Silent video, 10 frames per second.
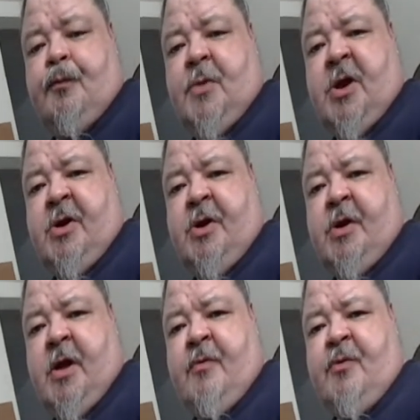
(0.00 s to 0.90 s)
And I did
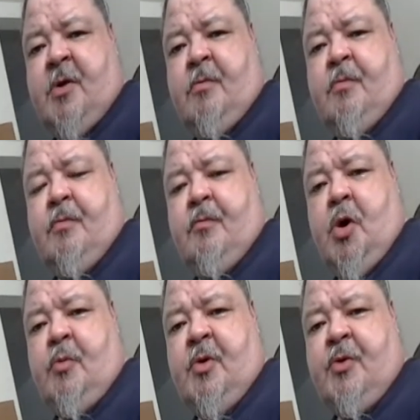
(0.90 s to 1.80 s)
have some
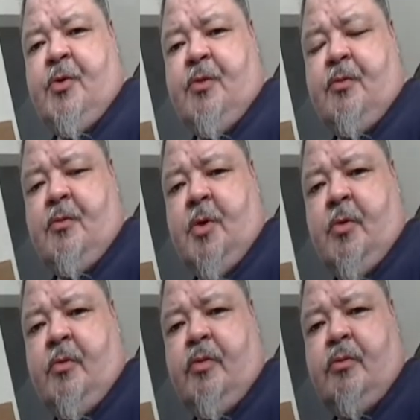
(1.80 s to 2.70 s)
moments
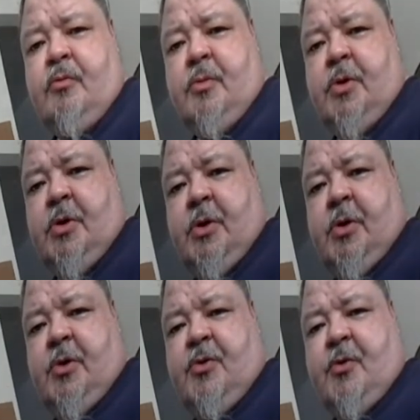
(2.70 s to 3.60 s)
of
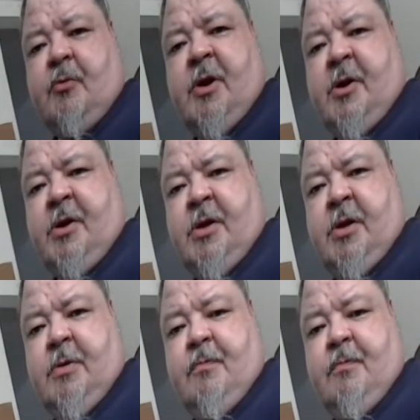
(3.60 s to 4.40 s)
serenity.